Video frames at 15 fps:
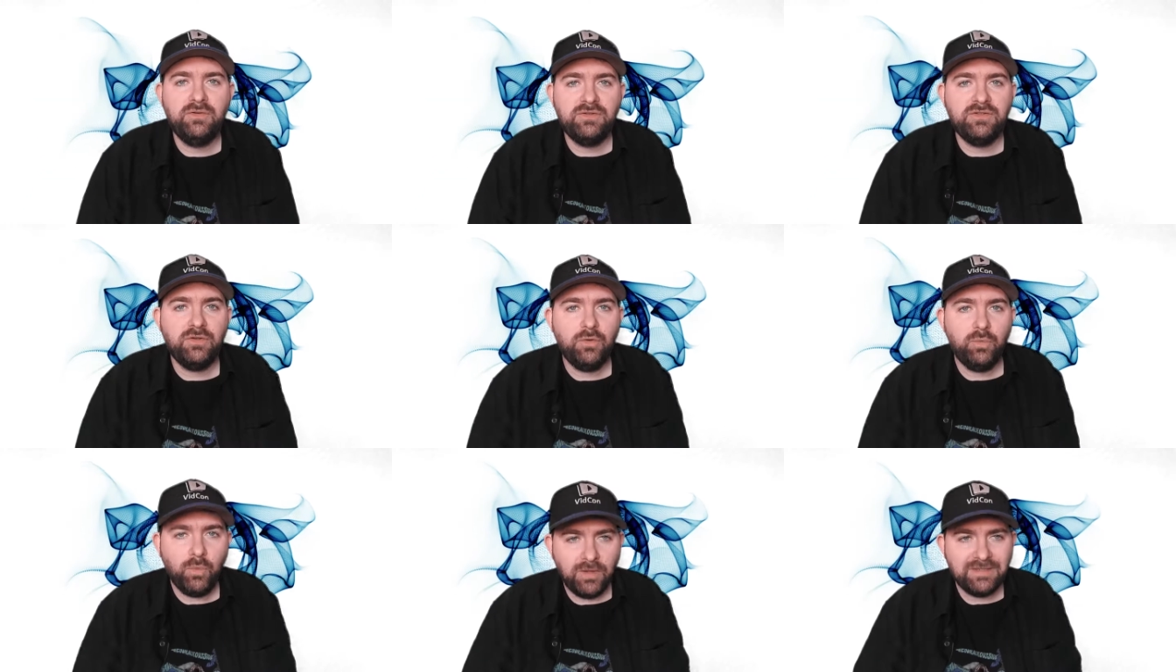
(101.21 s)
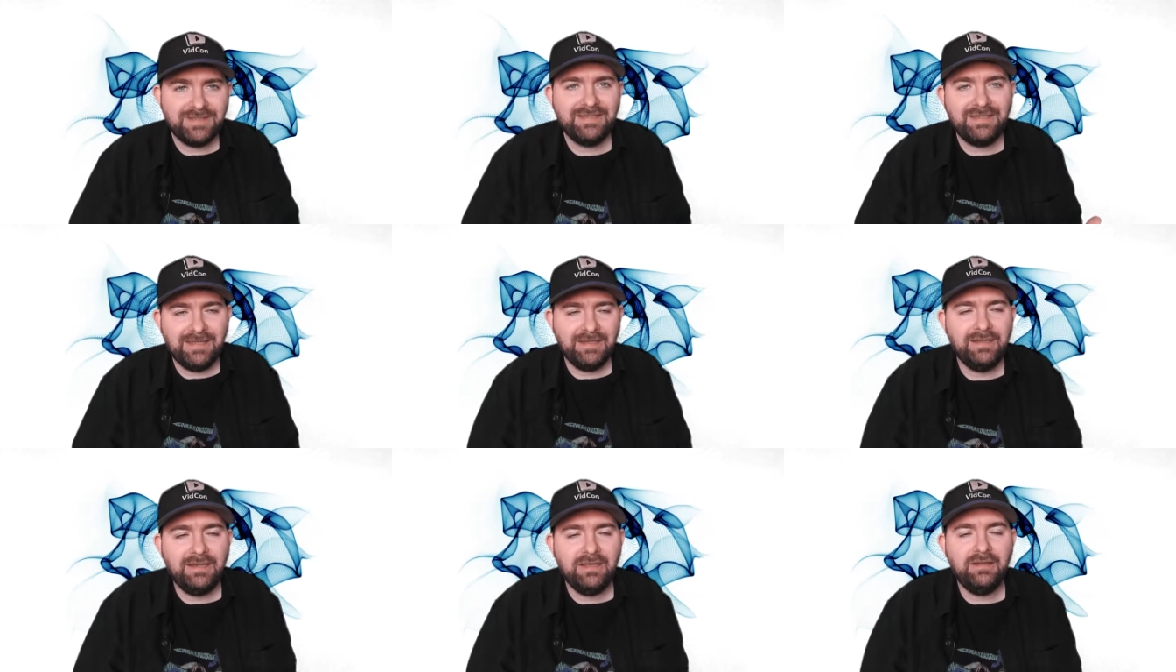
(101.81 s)
So once
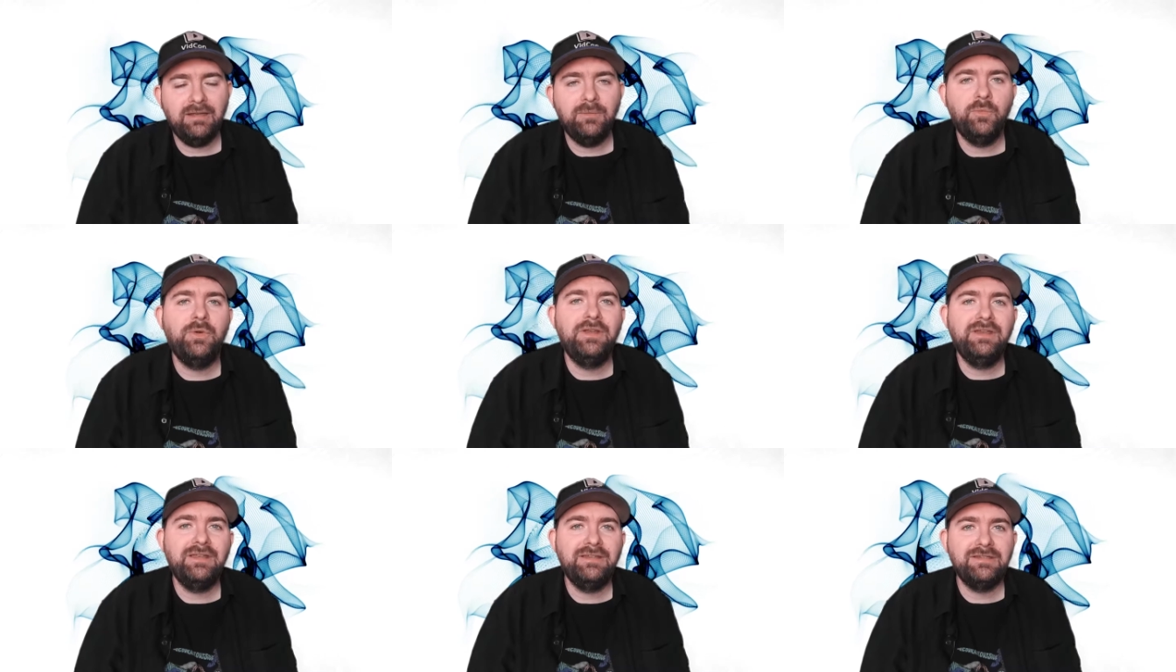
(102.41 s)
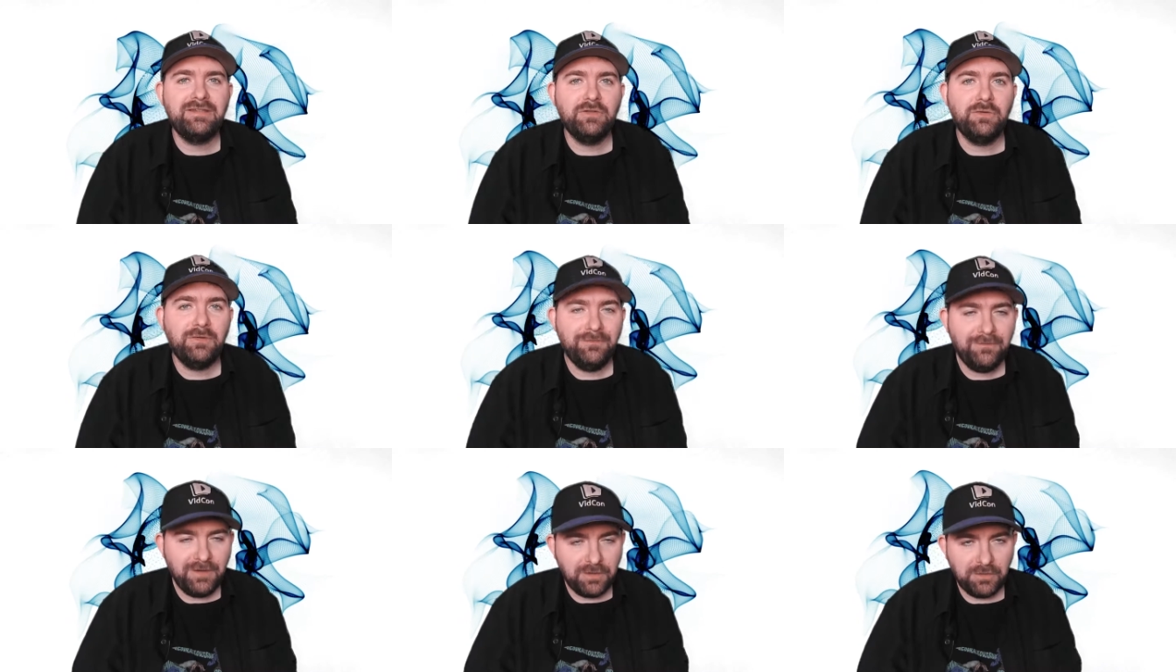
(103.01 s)
again, I am waiting until the
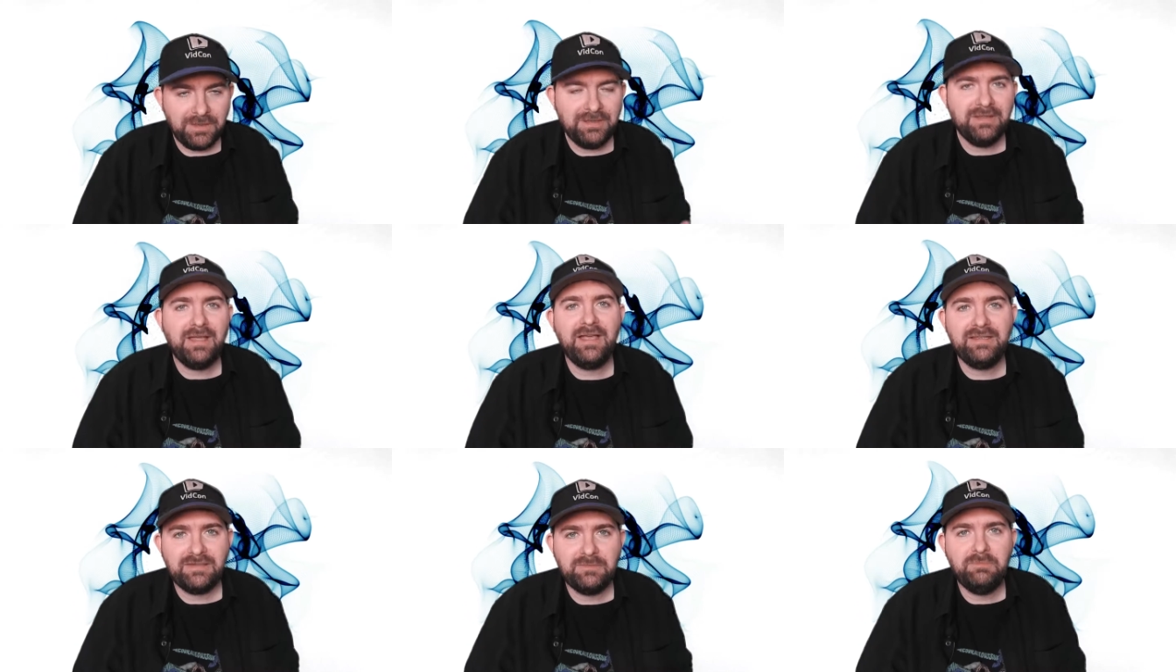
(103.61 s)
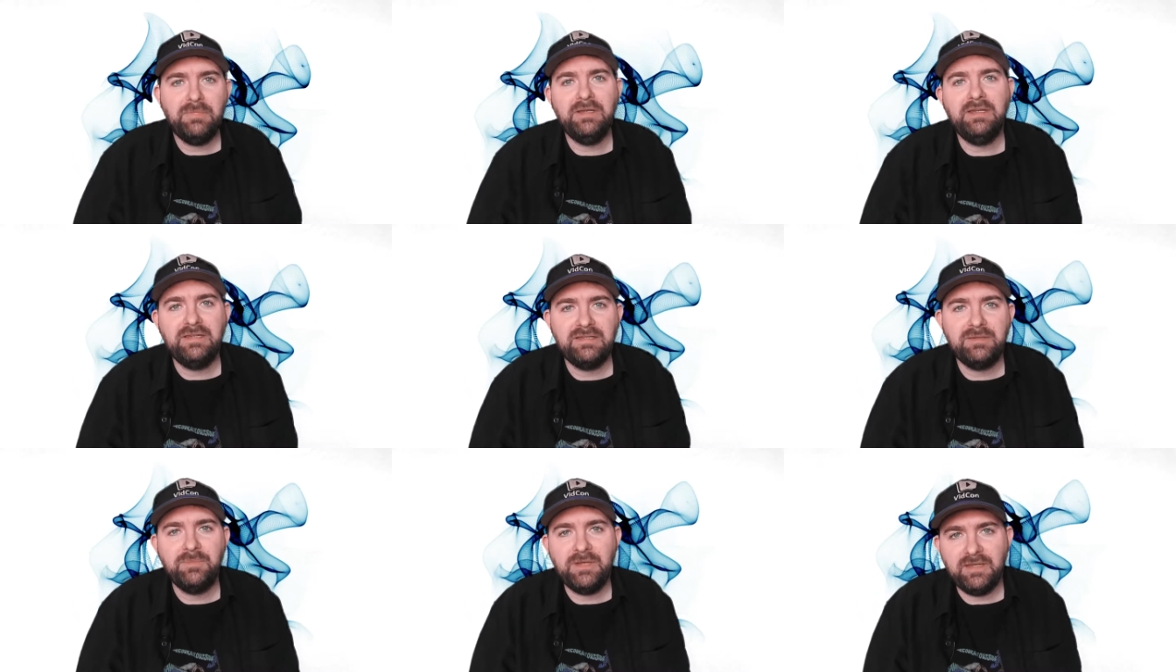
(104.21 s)
very last minute
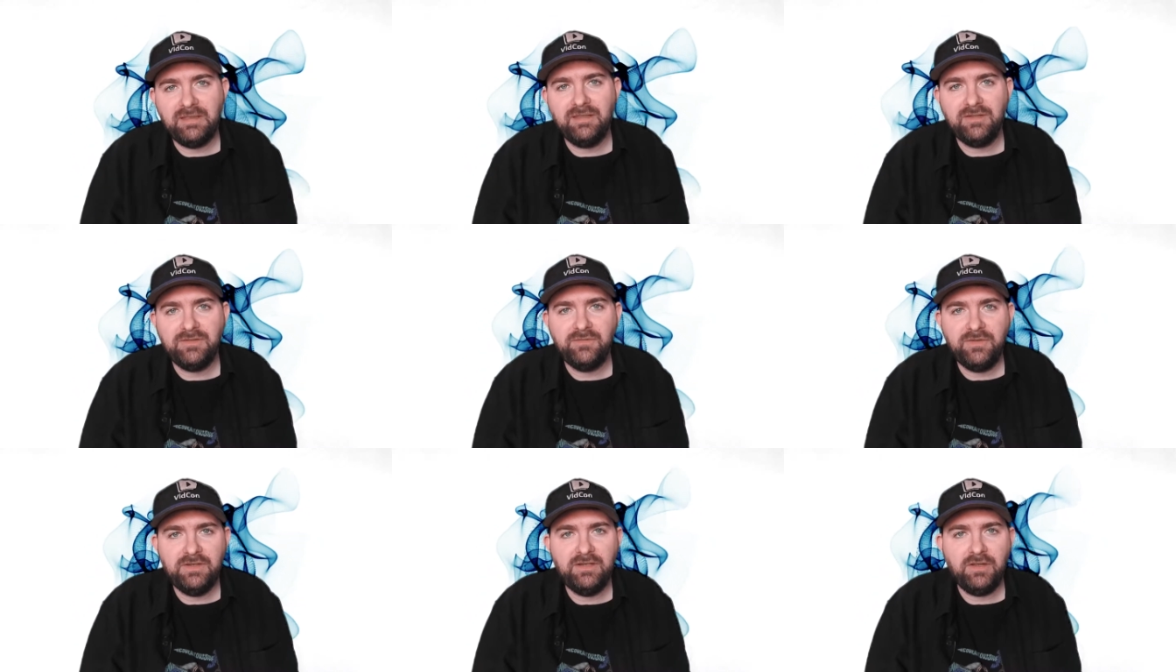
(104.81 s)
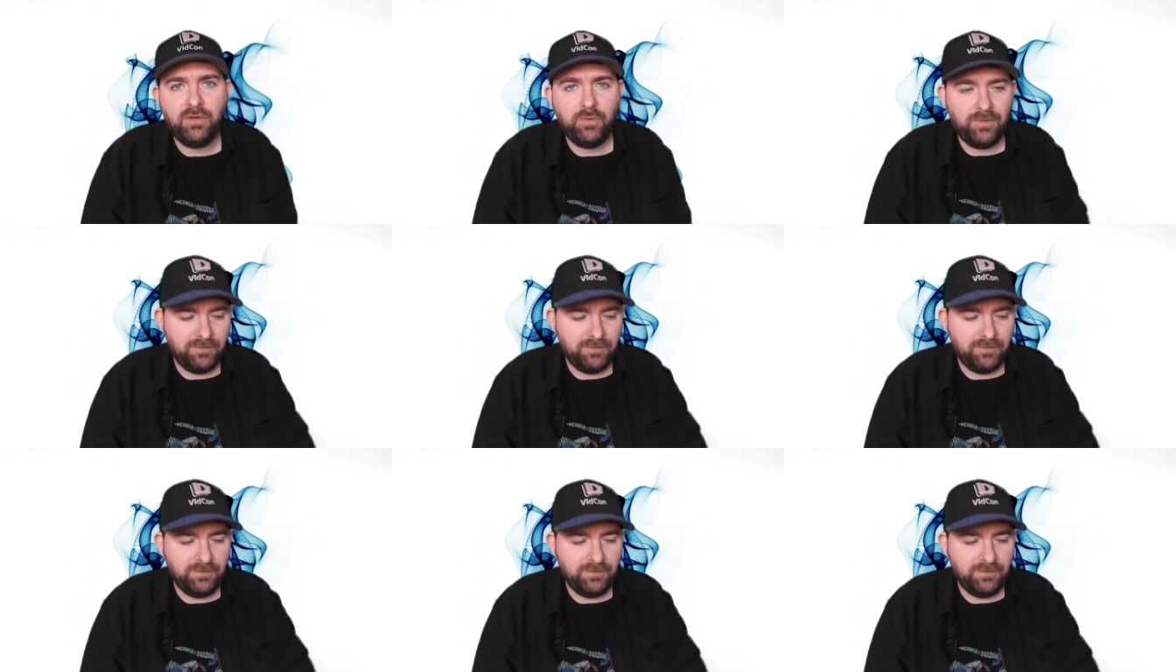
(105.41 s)
to make this video.